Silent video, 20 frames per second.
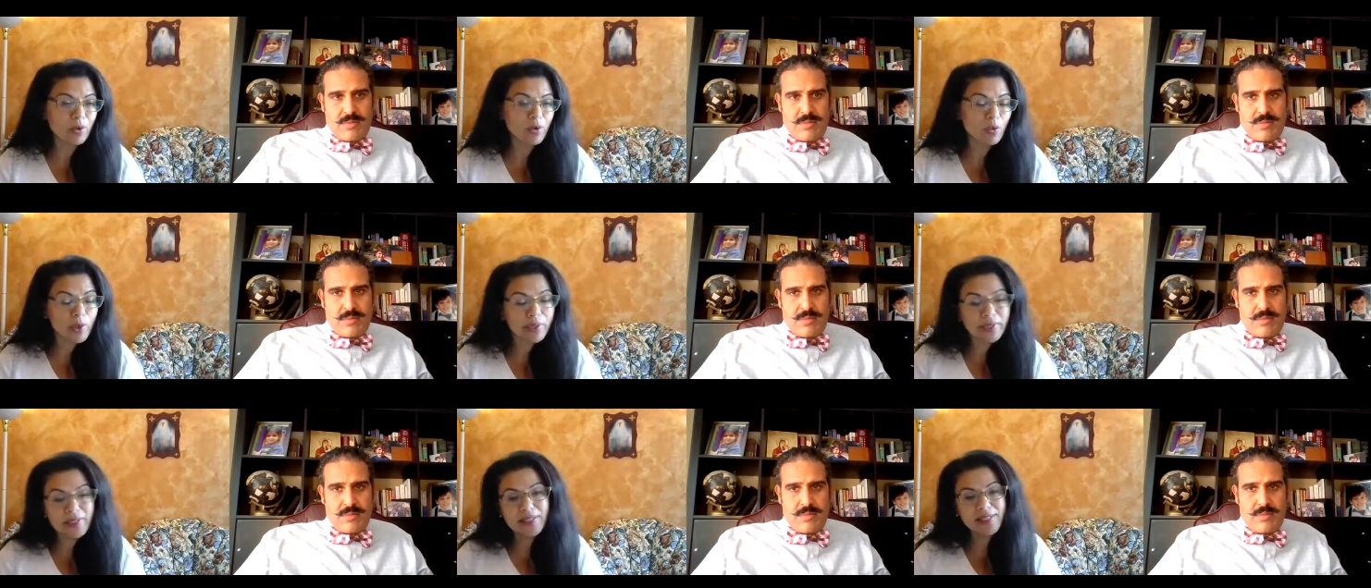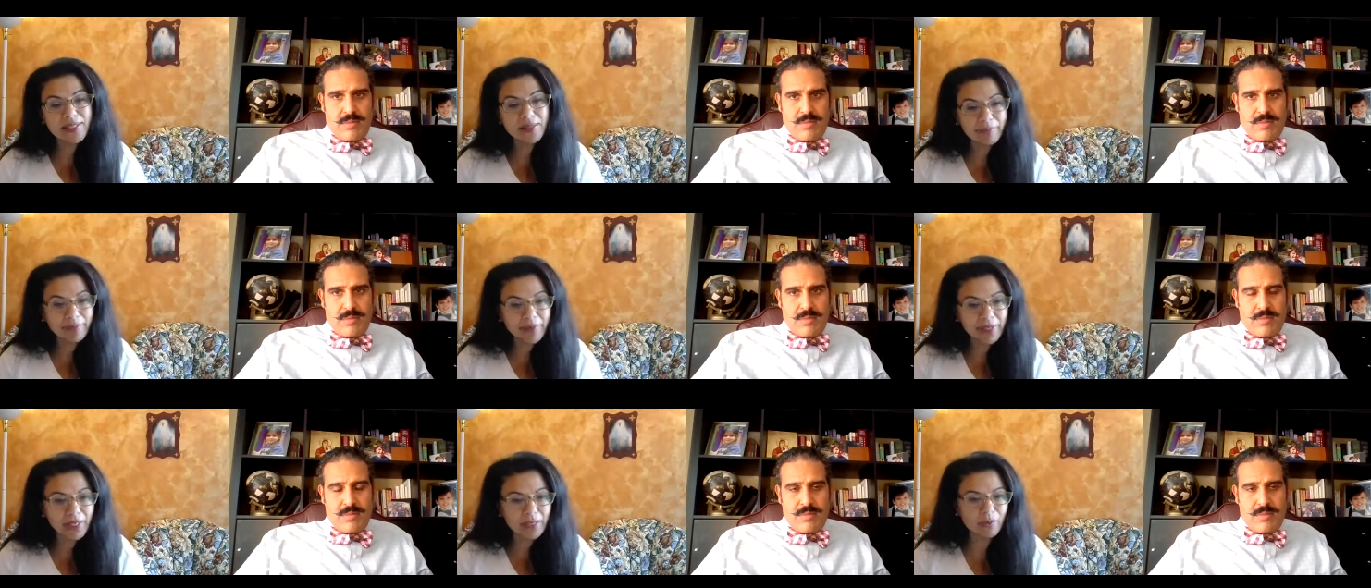Speaker 1: Well, what does
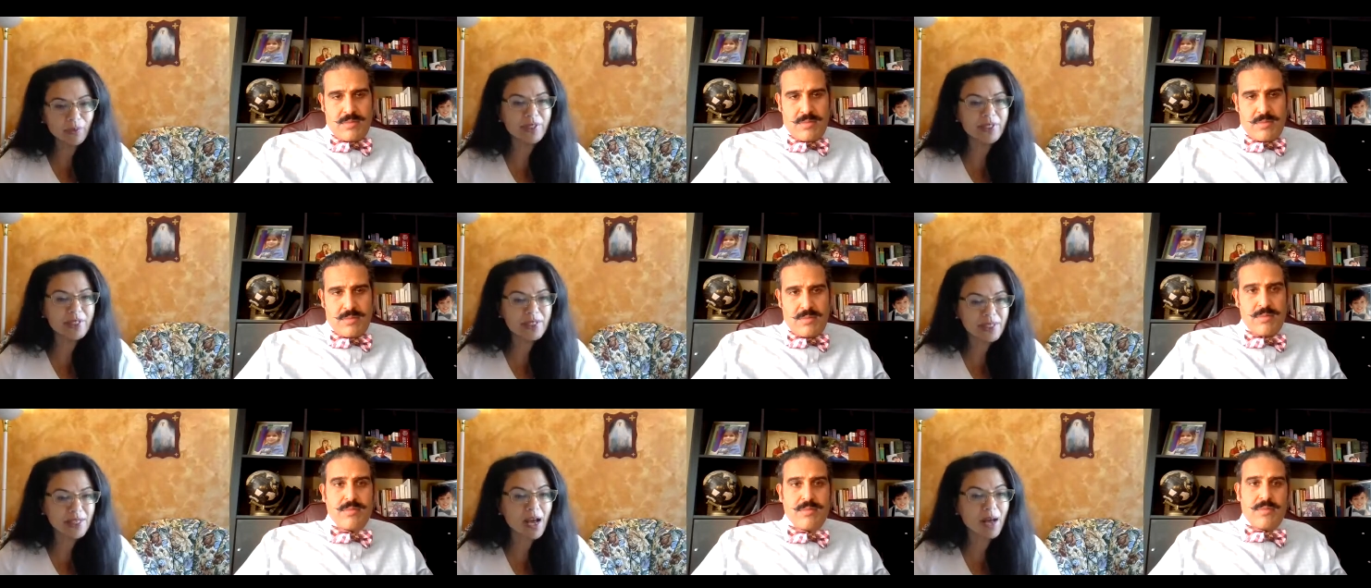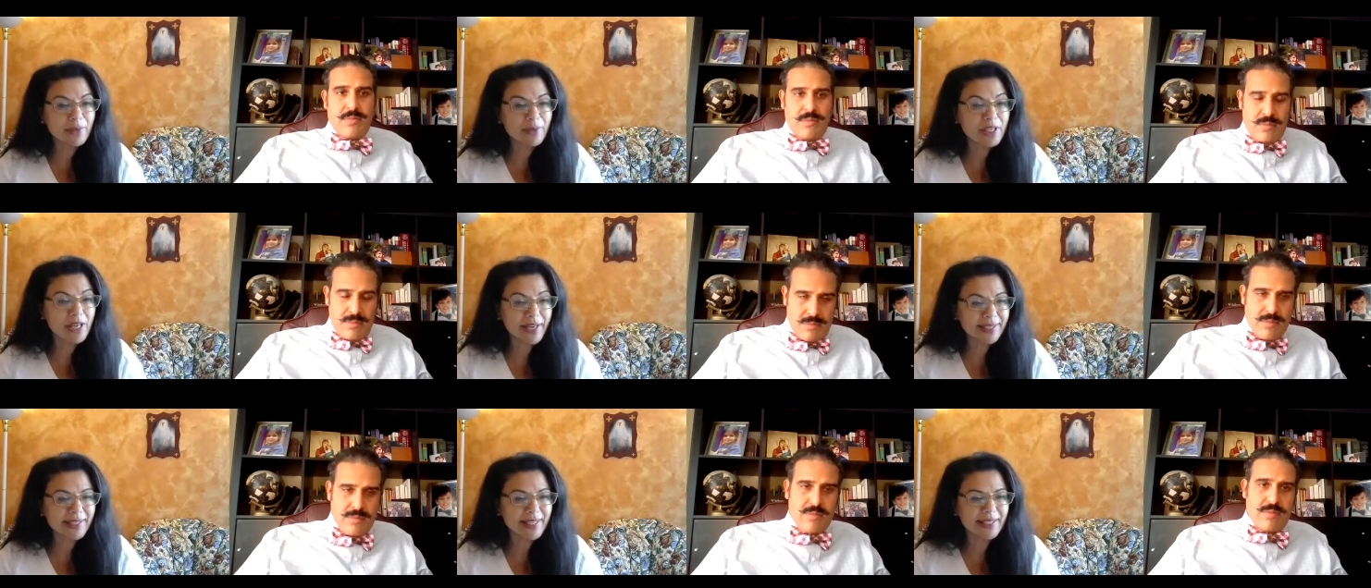it mean? What does the
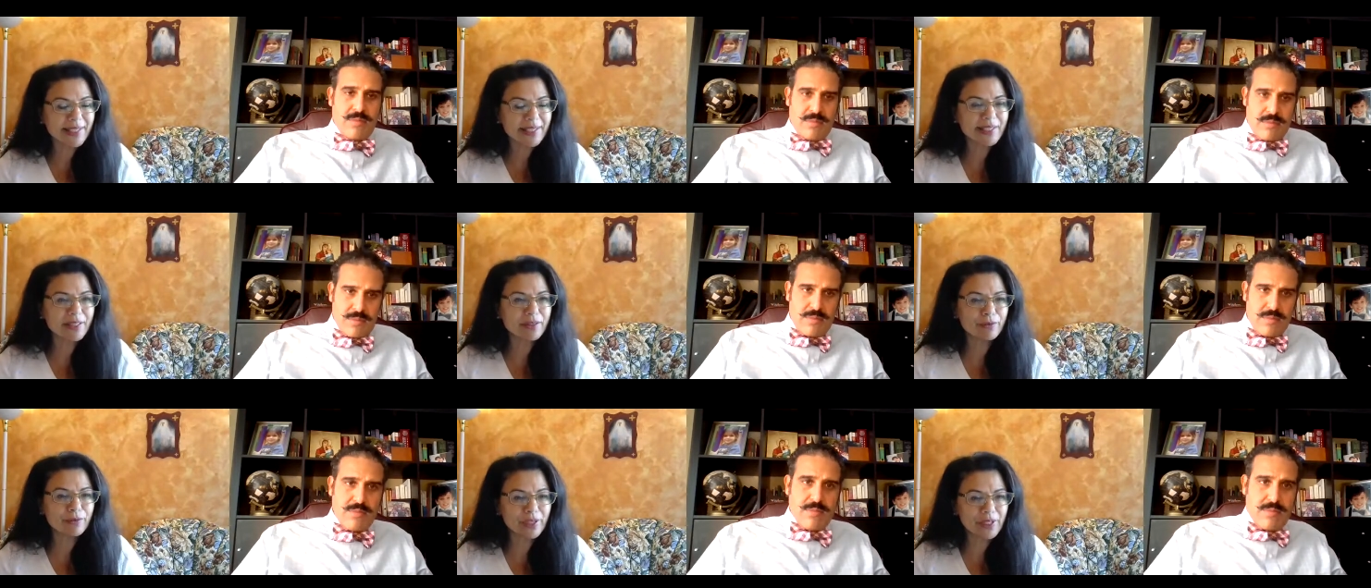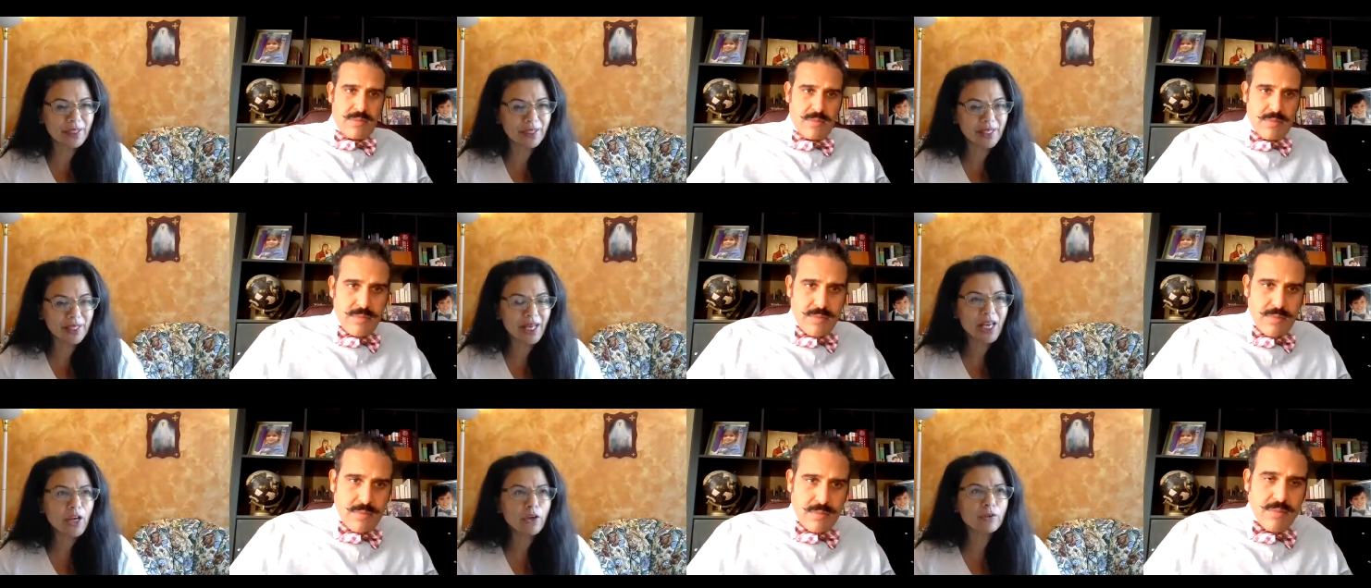Coptic identity
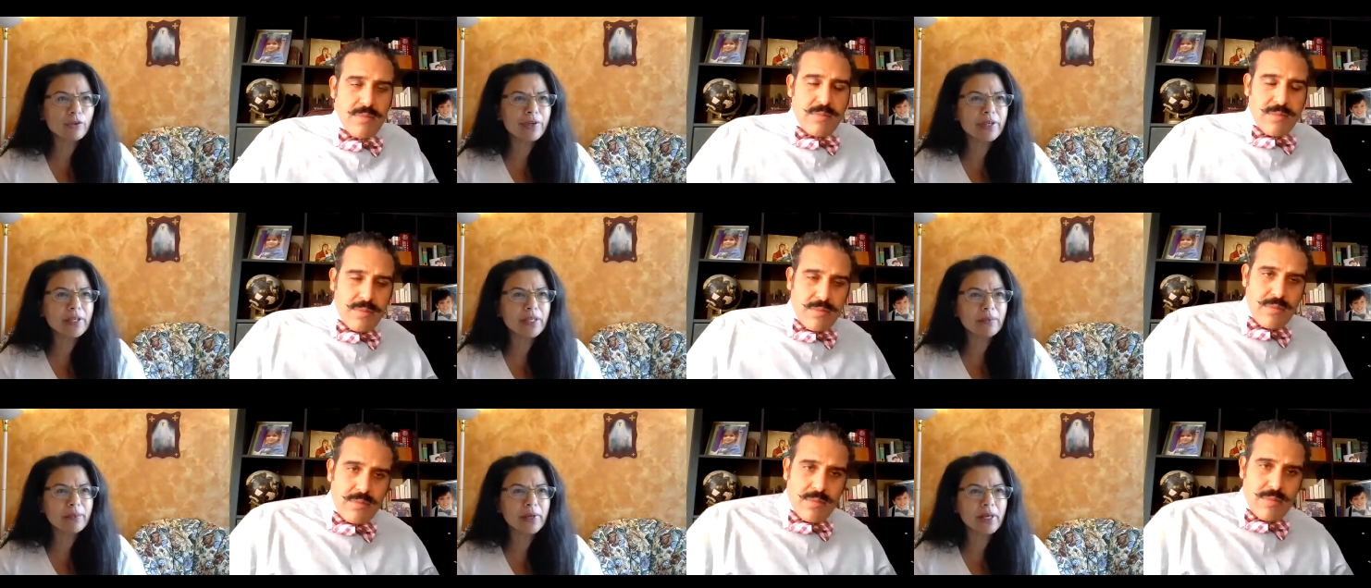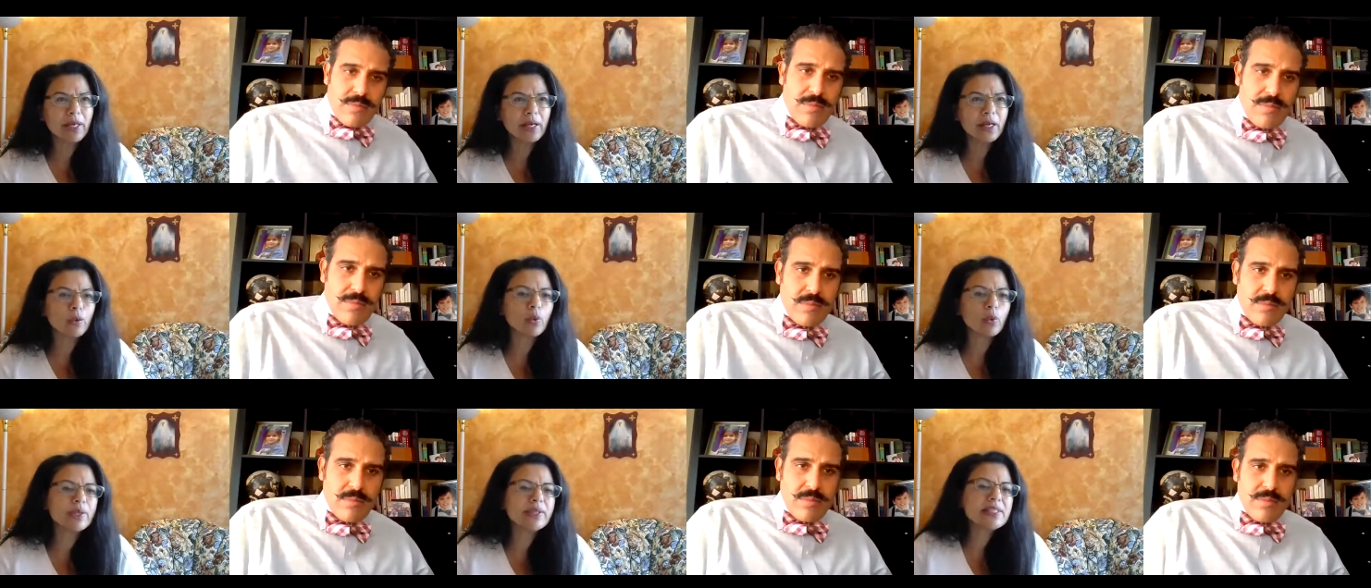really really mean?
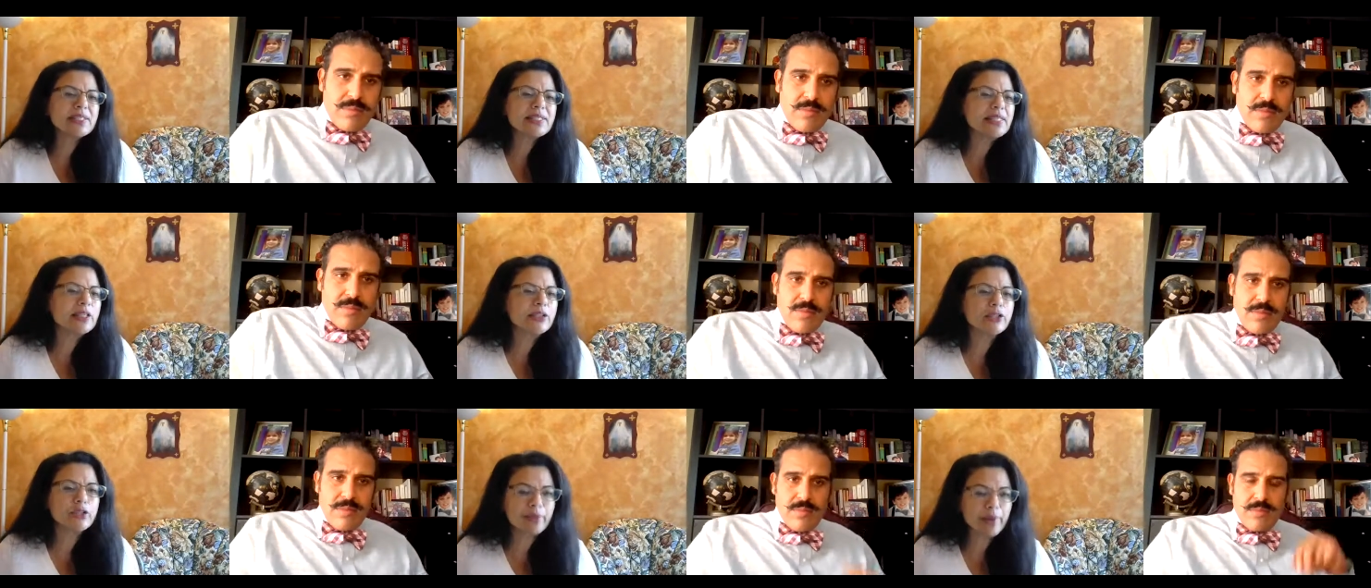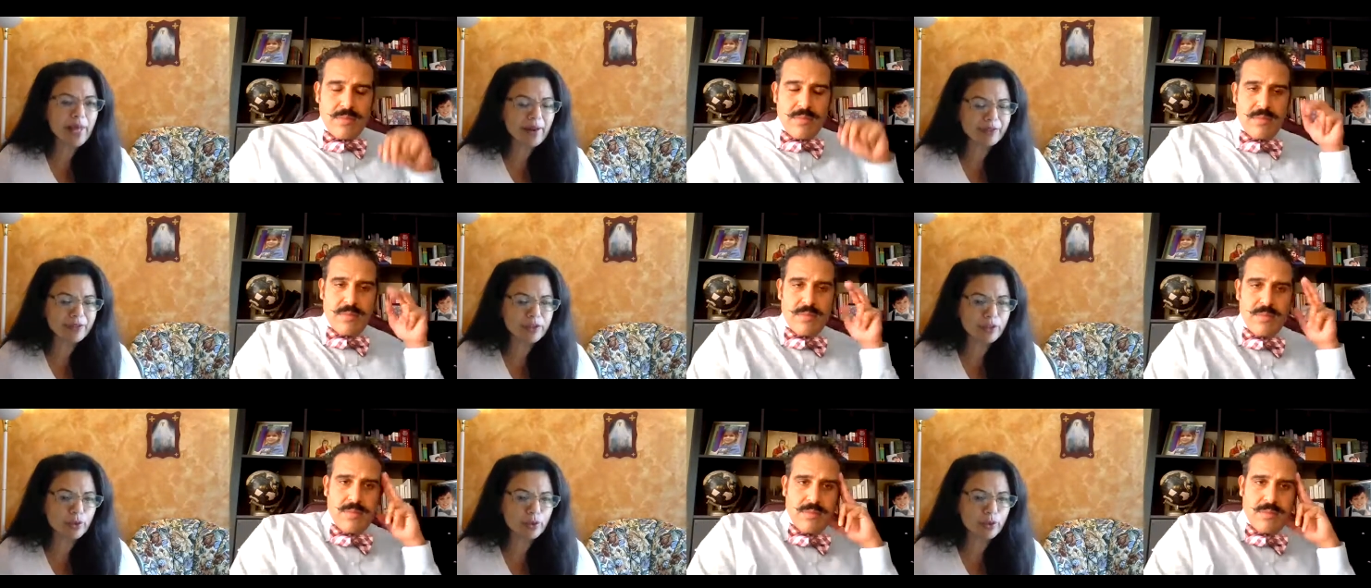And what does Egypt
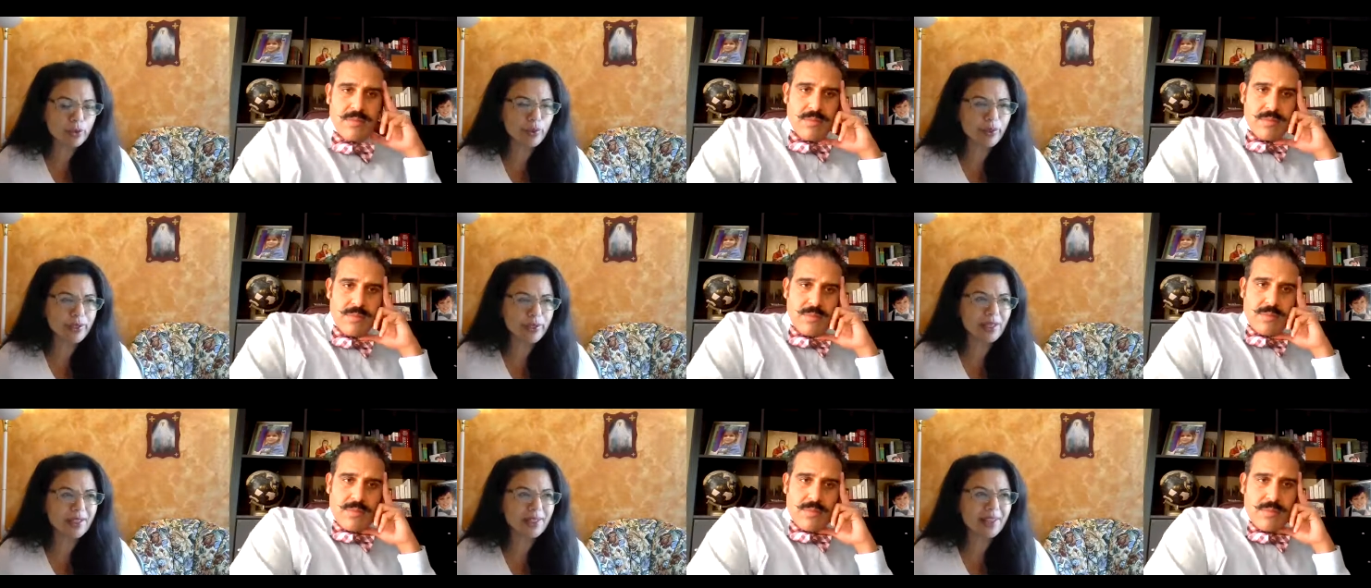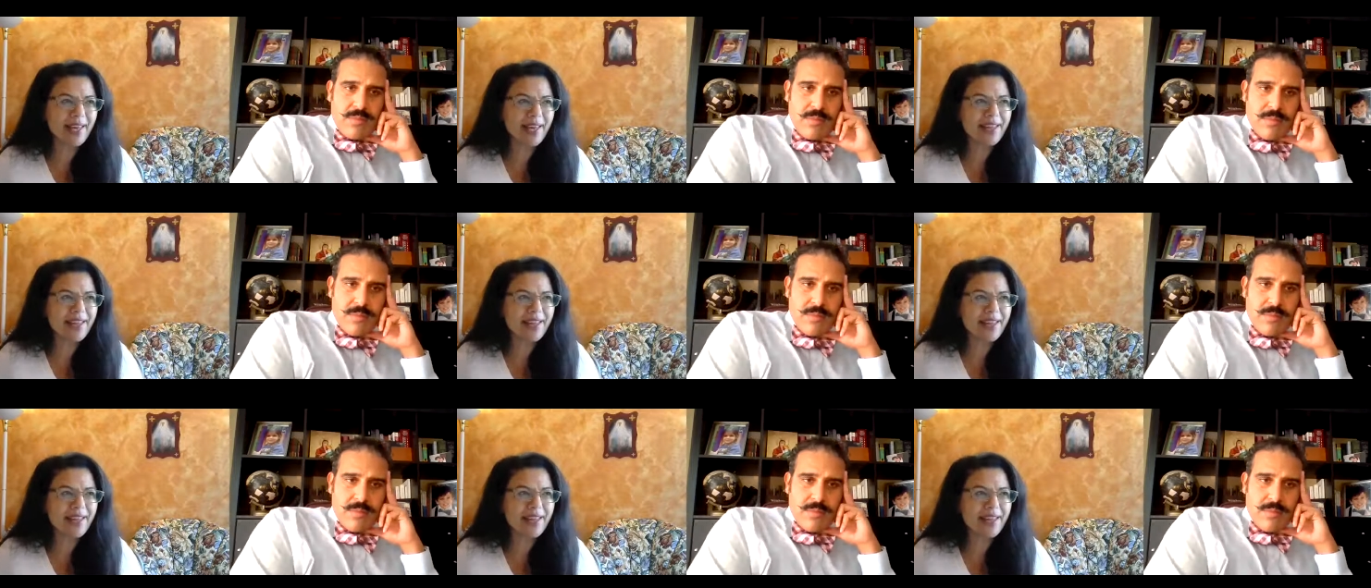have to do with it?